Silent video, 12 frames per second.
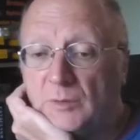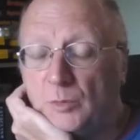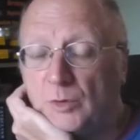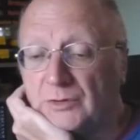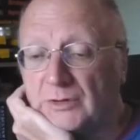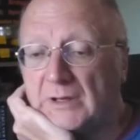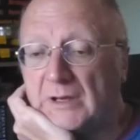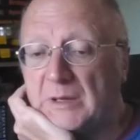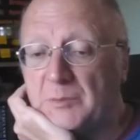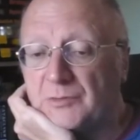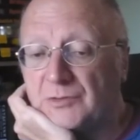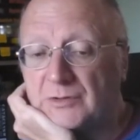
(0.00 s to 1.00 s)
modern
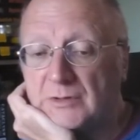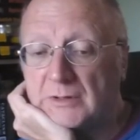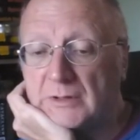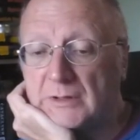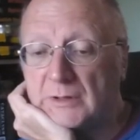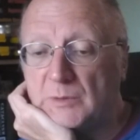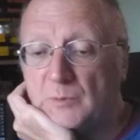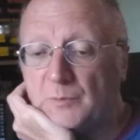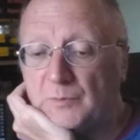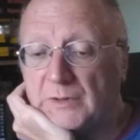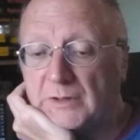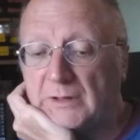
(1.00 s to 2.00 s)
games. And
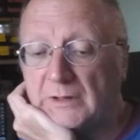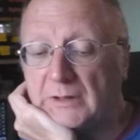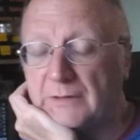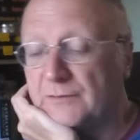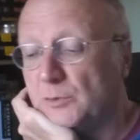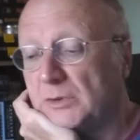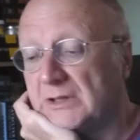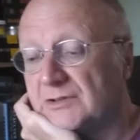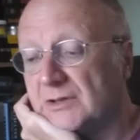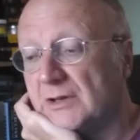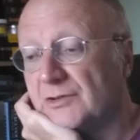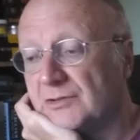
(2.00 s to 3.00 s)
I think for what it
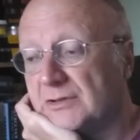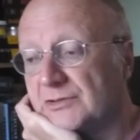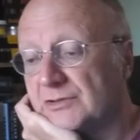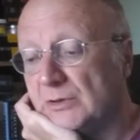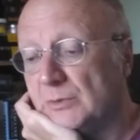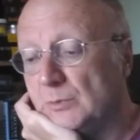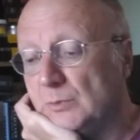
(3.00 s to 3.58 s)
does, it's